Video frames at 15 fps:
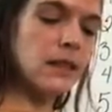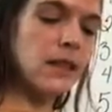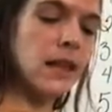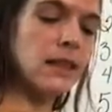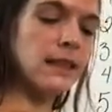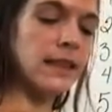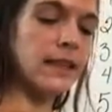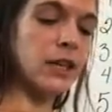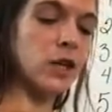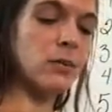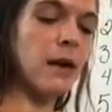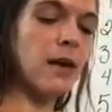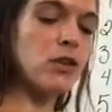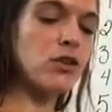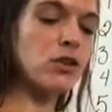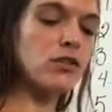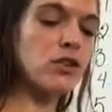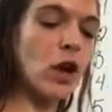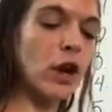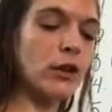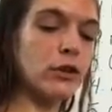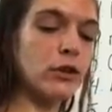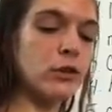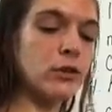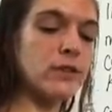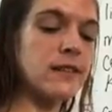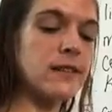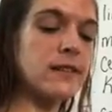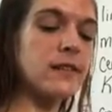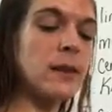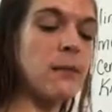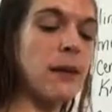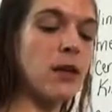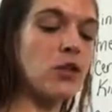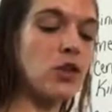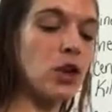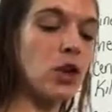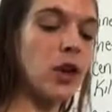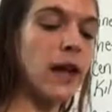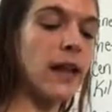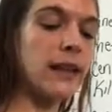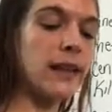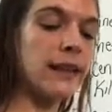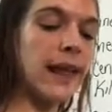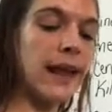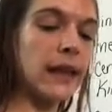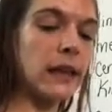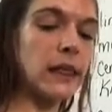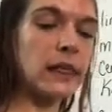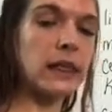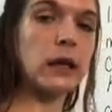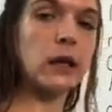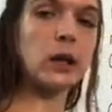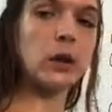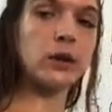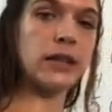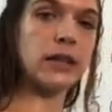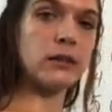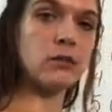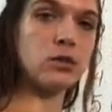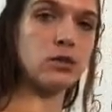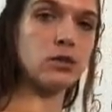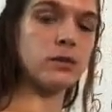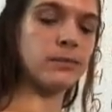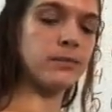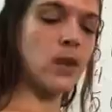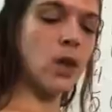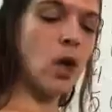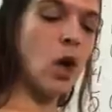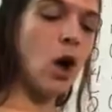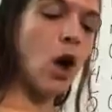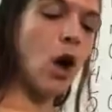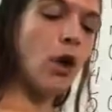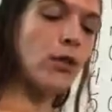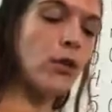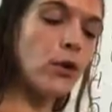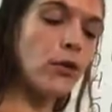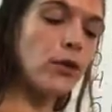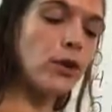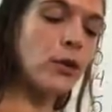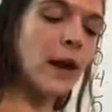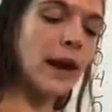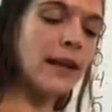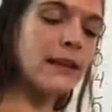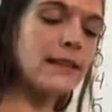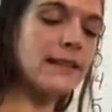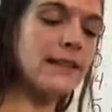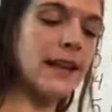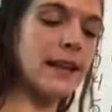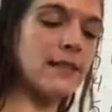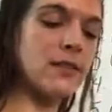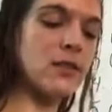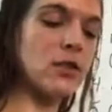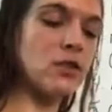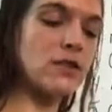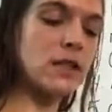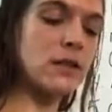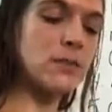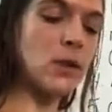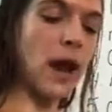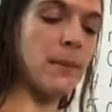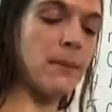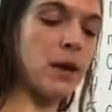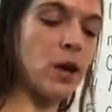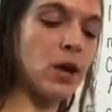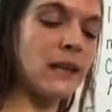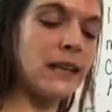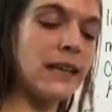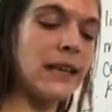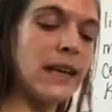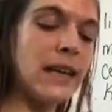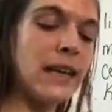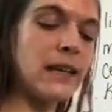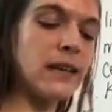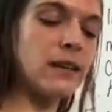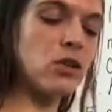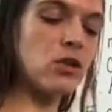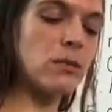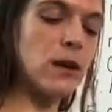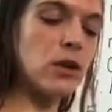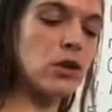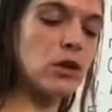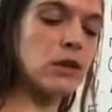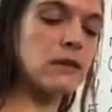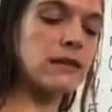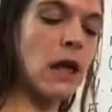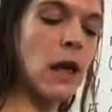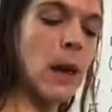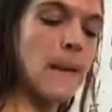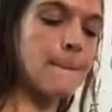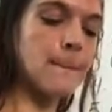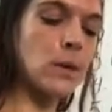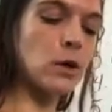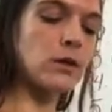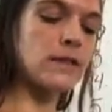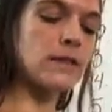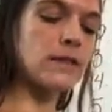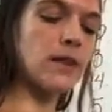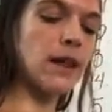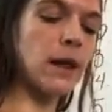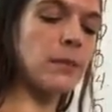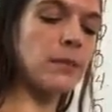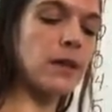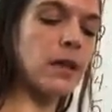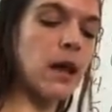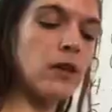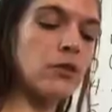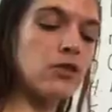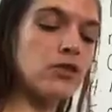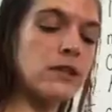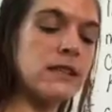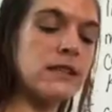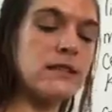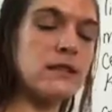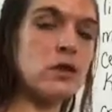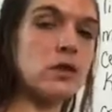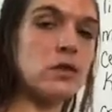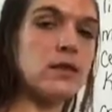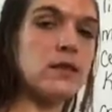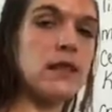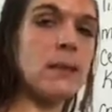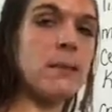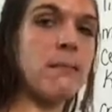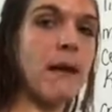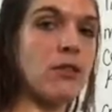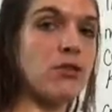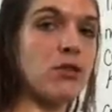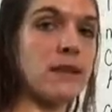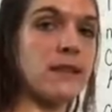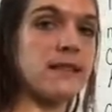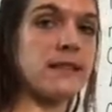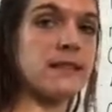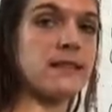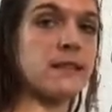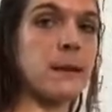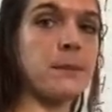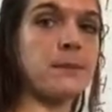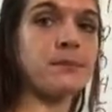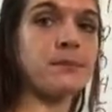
Linear measures are used to measure length, longitude. Although the United States uses primarily English measures, most developed countries use the metric system.